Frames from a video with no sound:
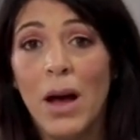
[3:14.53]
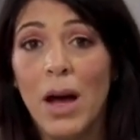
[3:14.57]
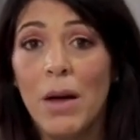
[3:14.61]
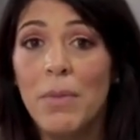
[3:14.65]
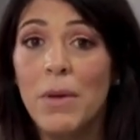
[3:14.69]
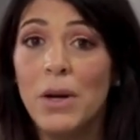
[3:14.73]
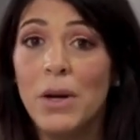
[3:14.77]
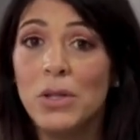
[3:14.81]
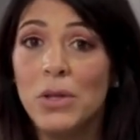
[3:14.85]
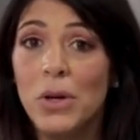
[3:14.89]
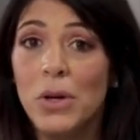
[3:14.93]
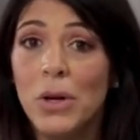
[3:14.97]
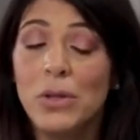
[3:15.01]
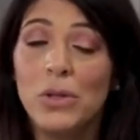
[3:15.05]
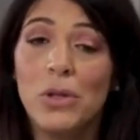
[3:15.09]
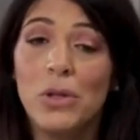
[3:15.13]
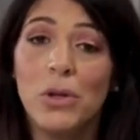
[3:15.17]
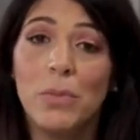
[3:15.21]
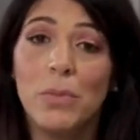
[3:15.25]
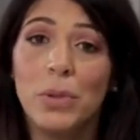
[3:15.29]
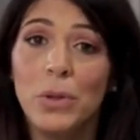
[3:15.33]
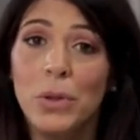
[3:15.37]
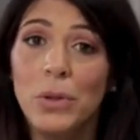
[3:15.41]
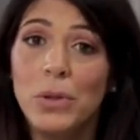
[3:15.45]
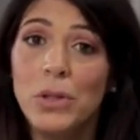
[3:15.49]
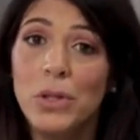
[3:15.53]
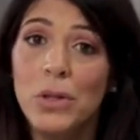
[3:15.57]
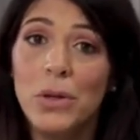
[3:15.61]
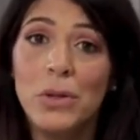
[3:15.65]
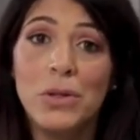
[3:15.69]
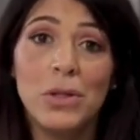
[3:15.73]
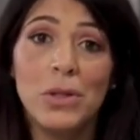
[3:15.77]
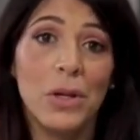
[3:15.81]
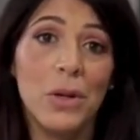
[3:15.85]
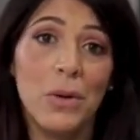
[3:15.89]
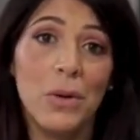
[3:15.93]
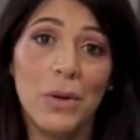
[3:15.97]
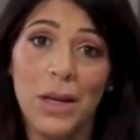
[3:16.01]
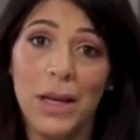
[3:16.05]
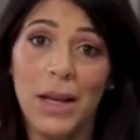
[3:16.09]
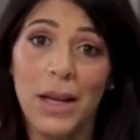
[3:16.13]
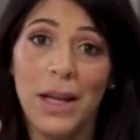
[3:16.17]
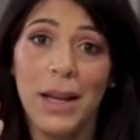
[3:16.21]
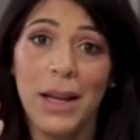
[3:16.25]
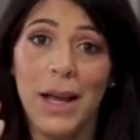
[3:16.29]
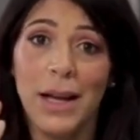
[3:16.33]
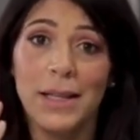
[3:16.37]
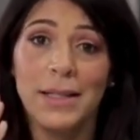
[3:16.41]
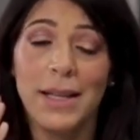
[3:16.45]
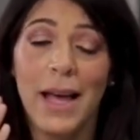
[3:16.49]
There's also Bluetooth, so you can
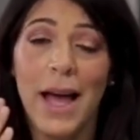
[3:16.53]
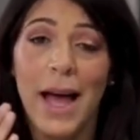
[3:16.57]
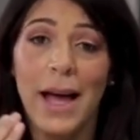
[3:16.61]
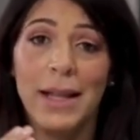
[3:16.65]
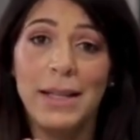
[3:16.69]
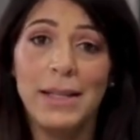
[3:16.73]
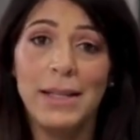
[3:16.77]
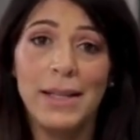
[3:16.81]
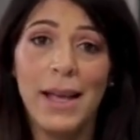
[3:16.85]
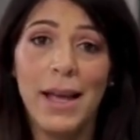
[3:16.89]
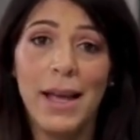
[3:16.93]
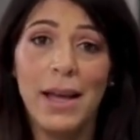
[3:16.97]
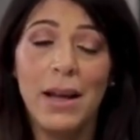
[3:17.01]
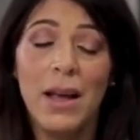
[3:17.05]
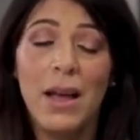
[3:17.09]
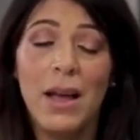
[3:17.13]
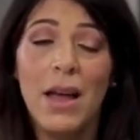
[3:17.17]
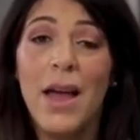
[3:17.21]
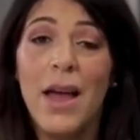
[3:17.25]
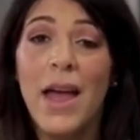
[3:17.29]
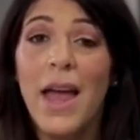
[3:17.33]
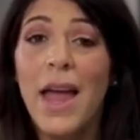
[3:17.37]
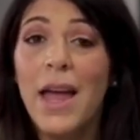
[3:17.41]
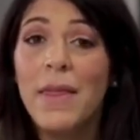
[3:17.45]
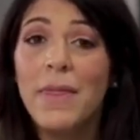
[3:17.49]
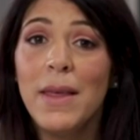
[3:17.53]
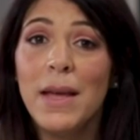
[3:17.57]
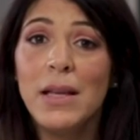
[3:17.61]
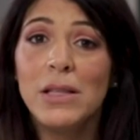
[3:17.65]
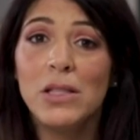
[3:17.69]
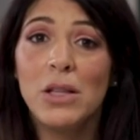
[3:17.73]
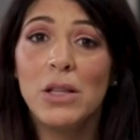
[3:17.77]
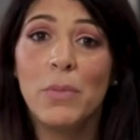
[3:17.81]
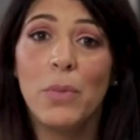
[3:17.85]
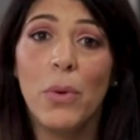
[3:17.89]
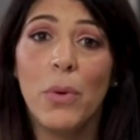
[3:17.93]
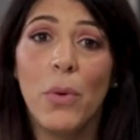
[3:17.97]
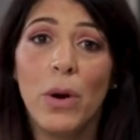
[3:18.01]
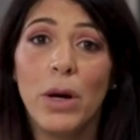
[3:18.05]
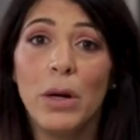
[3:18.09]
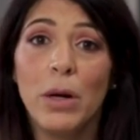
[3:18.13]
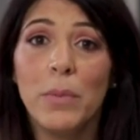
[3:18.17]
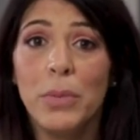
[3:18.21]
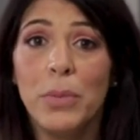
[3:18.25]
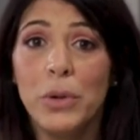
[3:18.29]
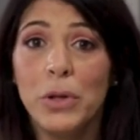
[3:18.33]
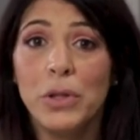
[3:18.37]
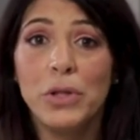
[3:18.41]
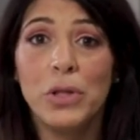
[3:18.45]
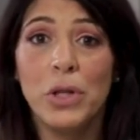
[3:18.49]
connect a headset, and they support
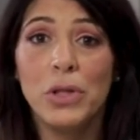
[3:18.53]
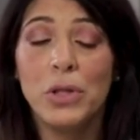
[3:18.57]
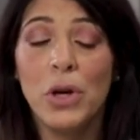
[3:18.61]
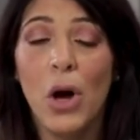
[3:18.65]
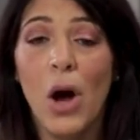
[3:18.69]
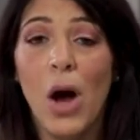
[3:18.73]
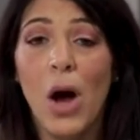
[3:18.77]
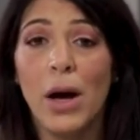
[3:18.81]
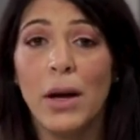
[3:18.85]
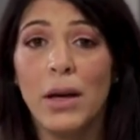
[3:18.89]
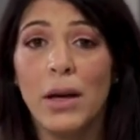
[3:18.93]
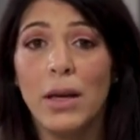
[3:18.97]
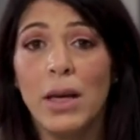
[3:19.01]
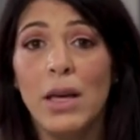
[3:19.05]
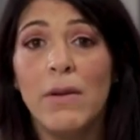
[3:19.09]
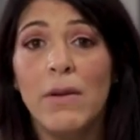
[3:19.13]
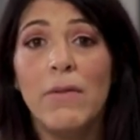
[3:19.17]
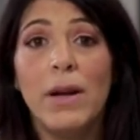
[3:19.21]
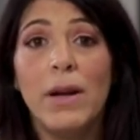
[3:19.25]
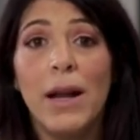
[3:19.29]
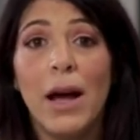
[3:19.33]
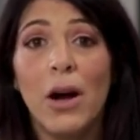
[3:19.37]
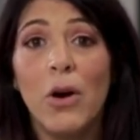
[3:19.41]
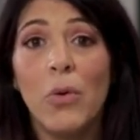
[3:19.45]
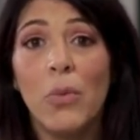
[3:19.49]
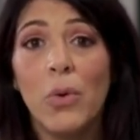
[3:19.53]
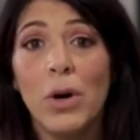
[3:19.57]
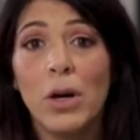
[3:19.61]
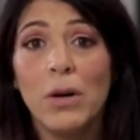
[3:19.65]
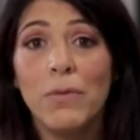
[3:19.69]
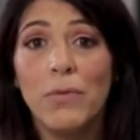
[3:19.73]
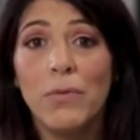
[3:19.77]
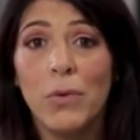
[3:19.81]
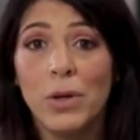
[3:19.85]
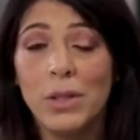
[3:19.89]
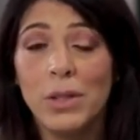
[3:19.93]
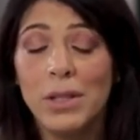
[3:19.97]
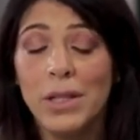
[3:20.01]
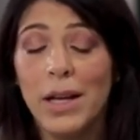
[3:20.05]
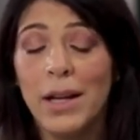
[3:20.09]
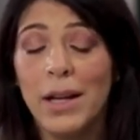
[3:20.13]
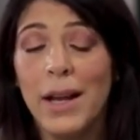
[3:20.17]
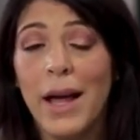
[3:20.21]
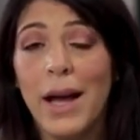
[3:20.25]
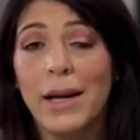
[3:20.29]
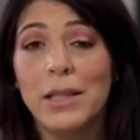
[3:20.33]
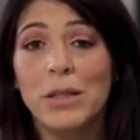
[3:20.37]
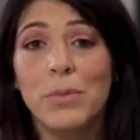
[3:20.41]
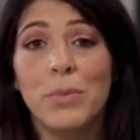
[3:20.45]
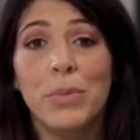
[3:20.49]
push-to-talk. Even our Workforce
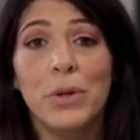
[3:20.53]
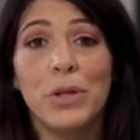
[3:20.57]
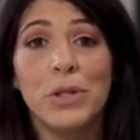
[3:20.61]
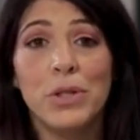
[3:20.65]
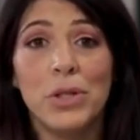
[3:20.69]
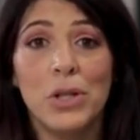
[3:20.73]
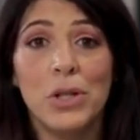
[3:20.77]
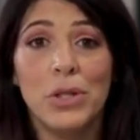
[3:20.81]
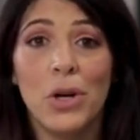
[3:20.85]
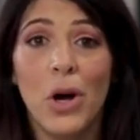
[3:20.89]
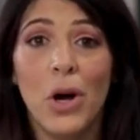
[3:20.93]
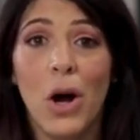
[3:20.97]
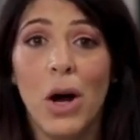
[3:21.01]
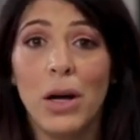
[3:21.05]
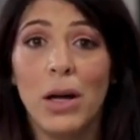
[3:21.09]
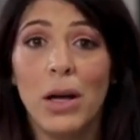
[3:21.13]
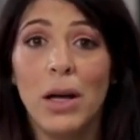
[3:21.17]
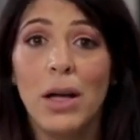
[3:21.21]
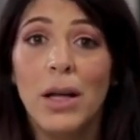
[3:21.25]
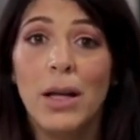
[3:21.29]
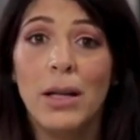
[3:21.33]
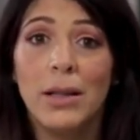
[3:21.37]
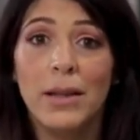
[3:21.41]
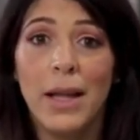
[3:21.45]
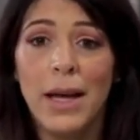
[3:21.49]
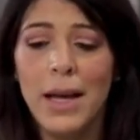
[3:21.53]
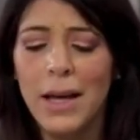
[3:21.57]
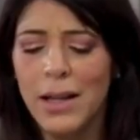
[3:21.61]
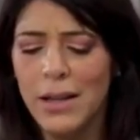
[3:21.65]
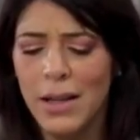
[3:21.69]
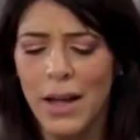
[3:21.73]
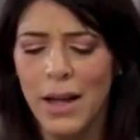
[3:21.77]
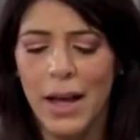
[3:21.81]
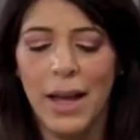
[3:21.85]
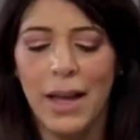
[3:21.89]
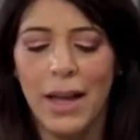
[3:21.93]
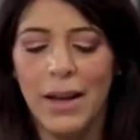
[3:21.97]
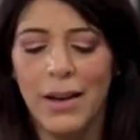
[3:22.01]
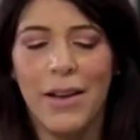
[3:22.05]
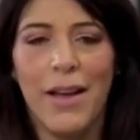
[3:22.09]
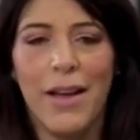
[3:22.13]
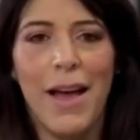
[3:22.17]
Connect push-to-talk light client.